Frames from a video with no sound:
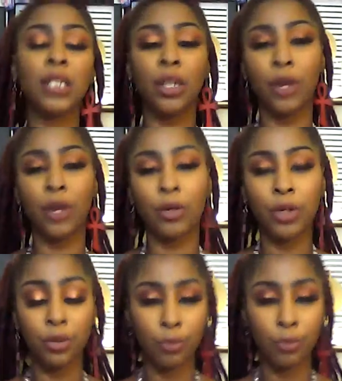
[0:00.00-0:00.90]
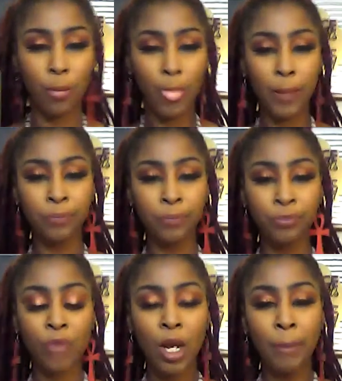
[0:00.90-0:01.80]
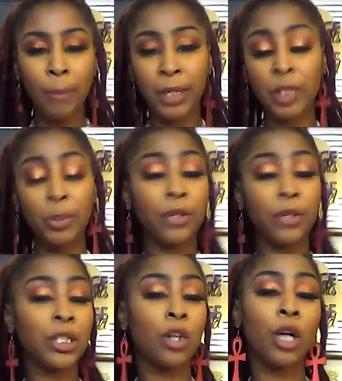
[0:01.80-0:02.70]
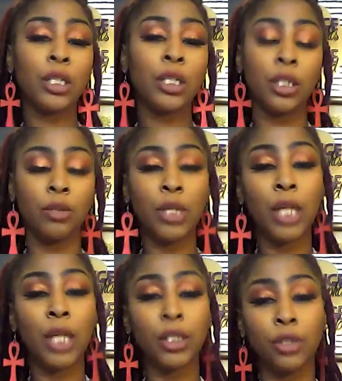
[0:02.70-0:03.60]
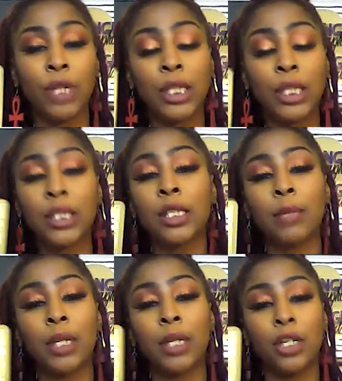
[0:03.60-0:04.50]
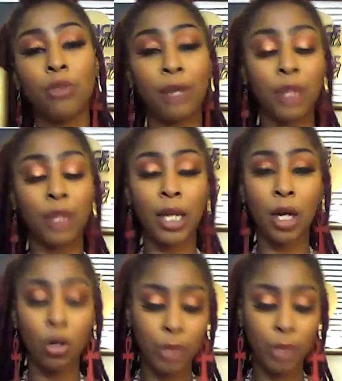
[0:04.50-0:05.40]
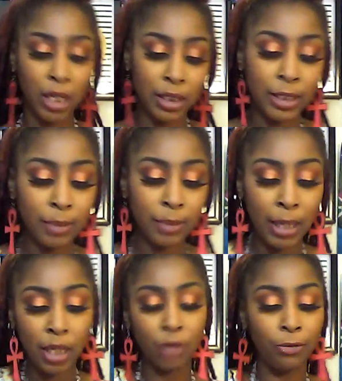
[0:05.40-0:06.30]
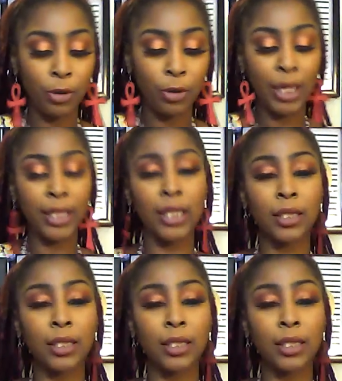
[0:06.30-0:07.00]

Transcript: to your inner you. Because Spirit is talking to you, telling you that this is something that you have to let go because it's making you feel like this.